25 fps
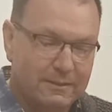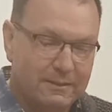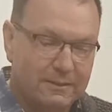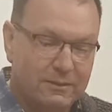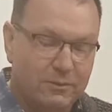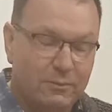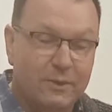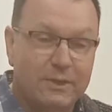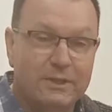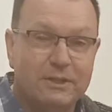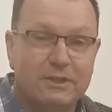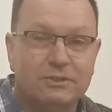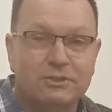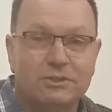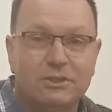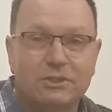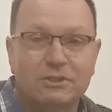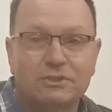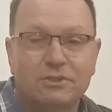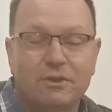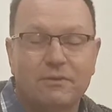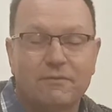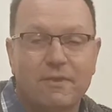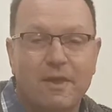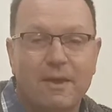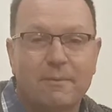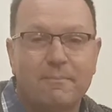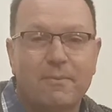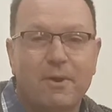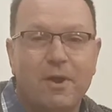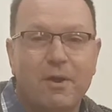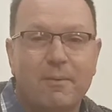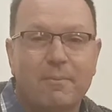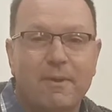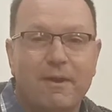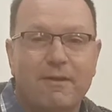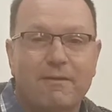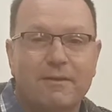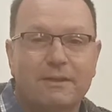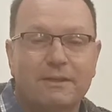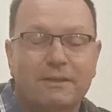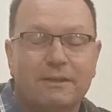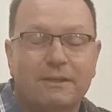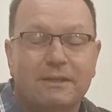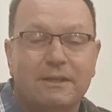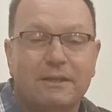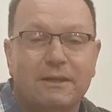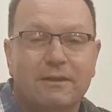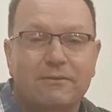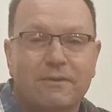The witnesses of that
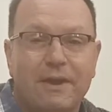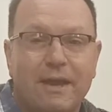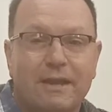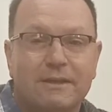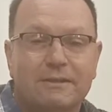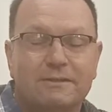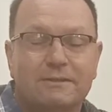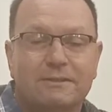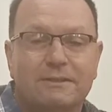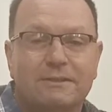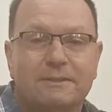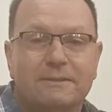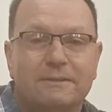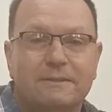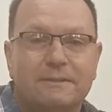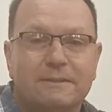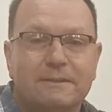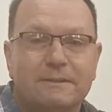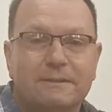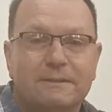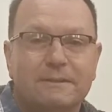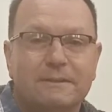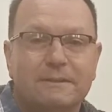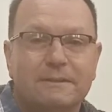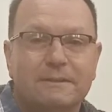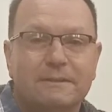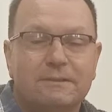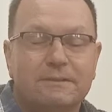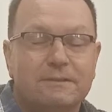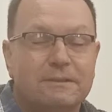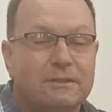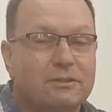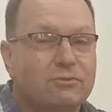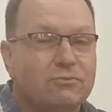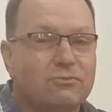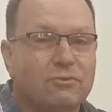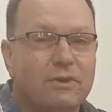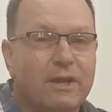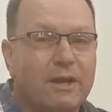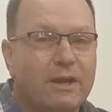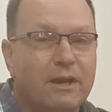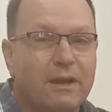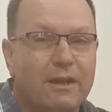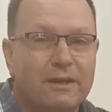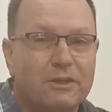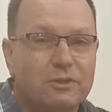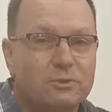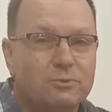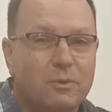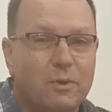barbaric event didn't
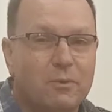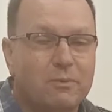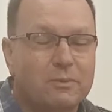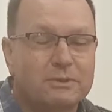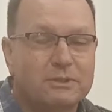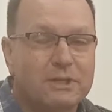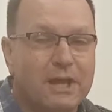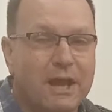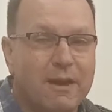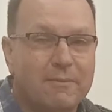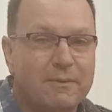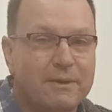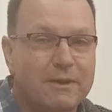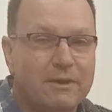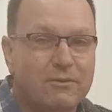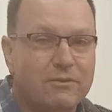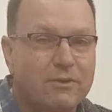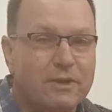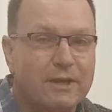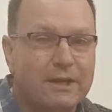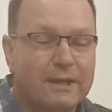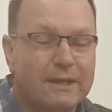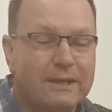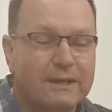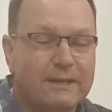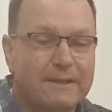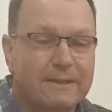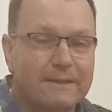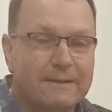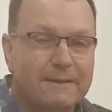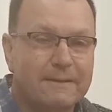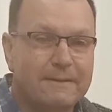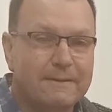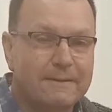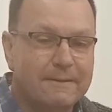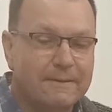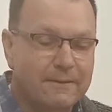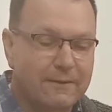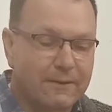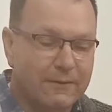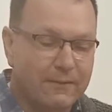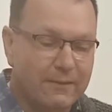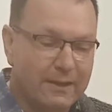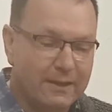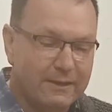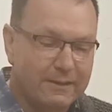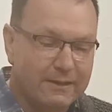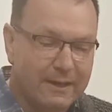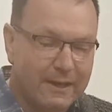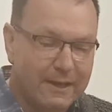realise what was happening really on
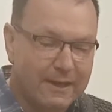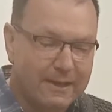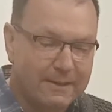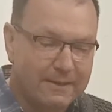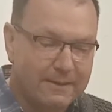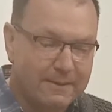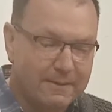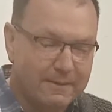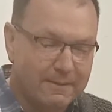that day.